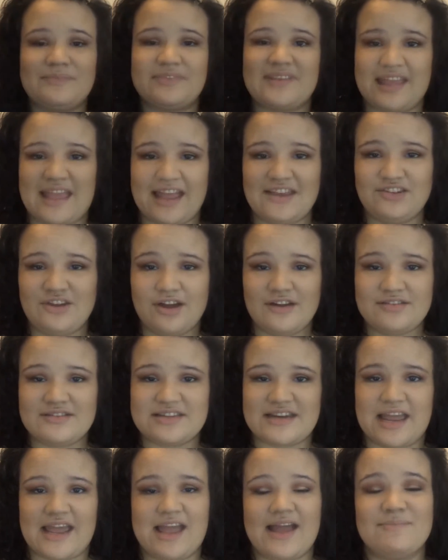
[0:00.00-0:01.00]
Can't talk
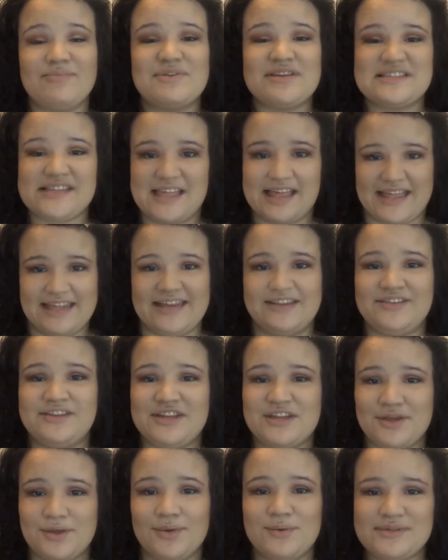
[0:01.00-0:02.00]
today. I'm excited to
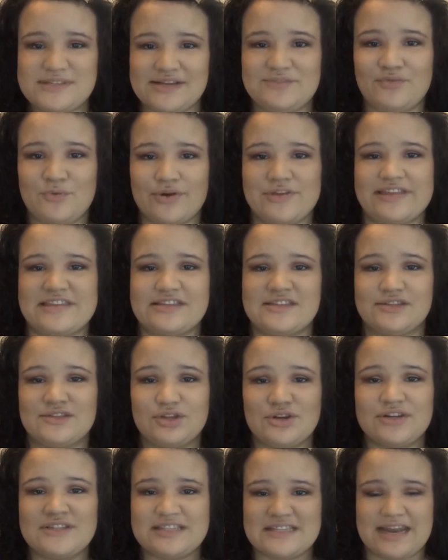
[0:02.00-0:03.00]
use it for this
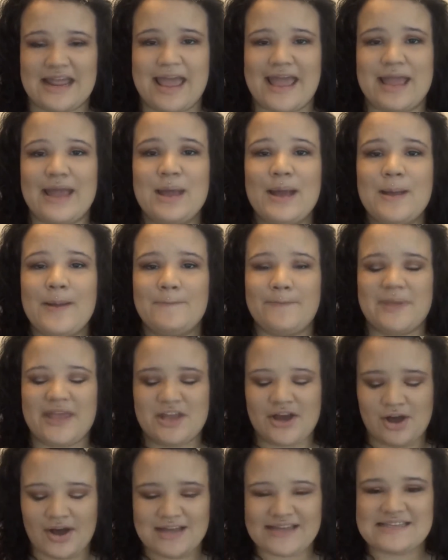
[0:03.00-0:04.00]
look today
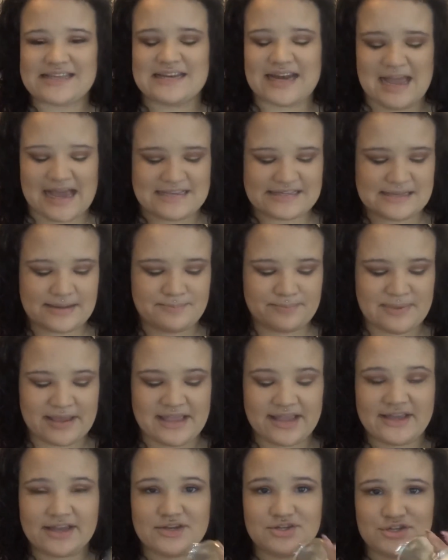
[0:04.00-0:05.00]
because it has a
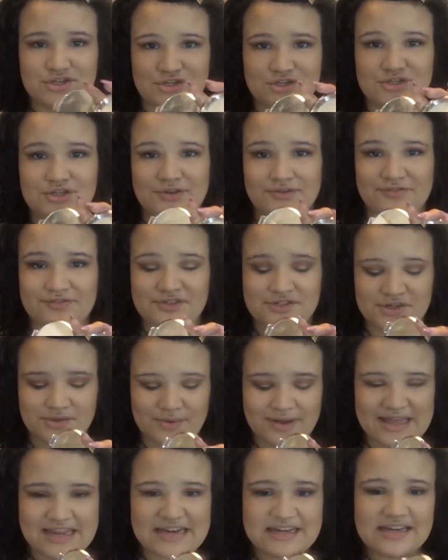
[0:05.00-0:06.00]
pink shift to
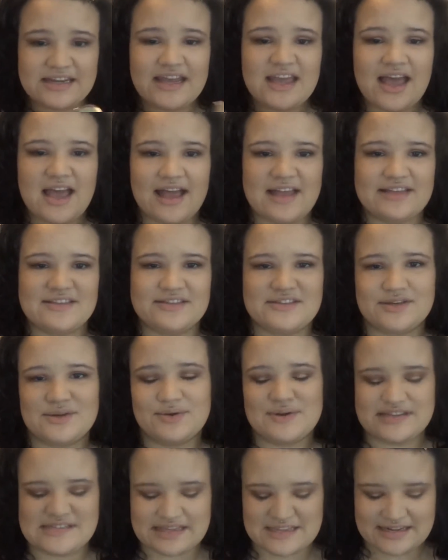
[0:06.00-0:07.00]
it, and
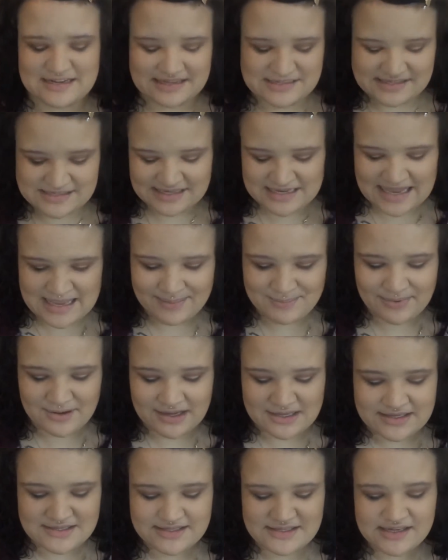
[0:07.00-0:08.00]
so it's gonna keep
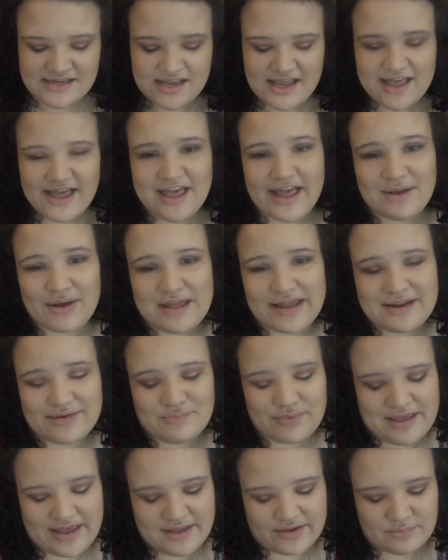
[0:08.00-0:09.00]
us
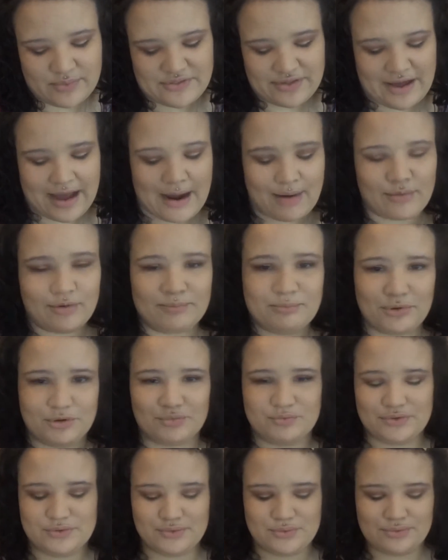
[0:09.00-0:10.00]
in with our
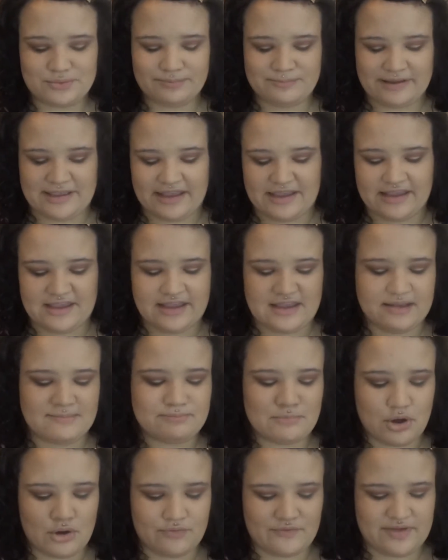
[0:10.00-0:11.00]
maroon pinky
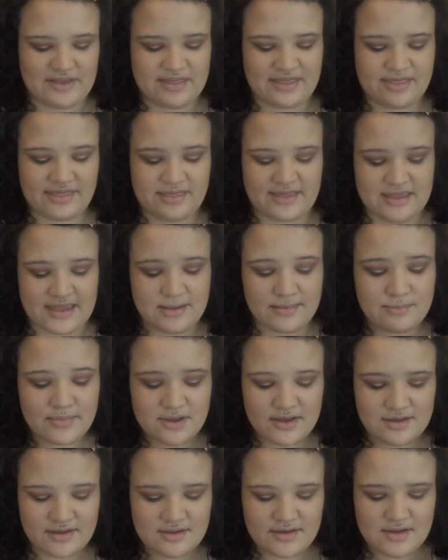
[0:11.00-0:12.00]
mauvey theme,
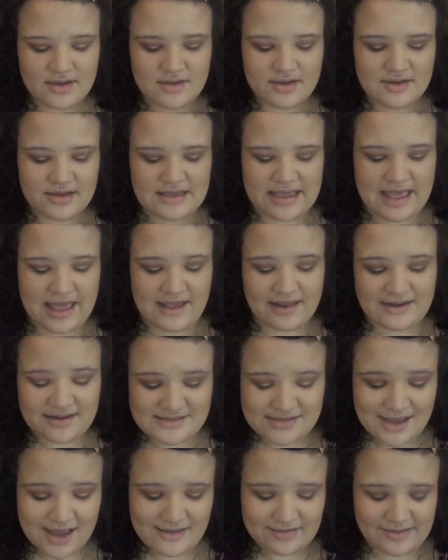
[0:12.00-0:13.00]
and
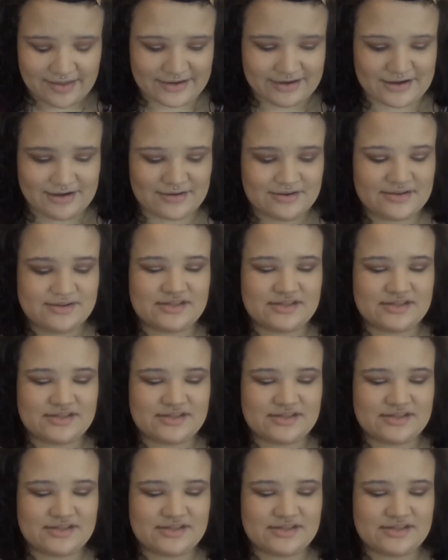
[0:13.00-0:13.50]
it's a highlighter.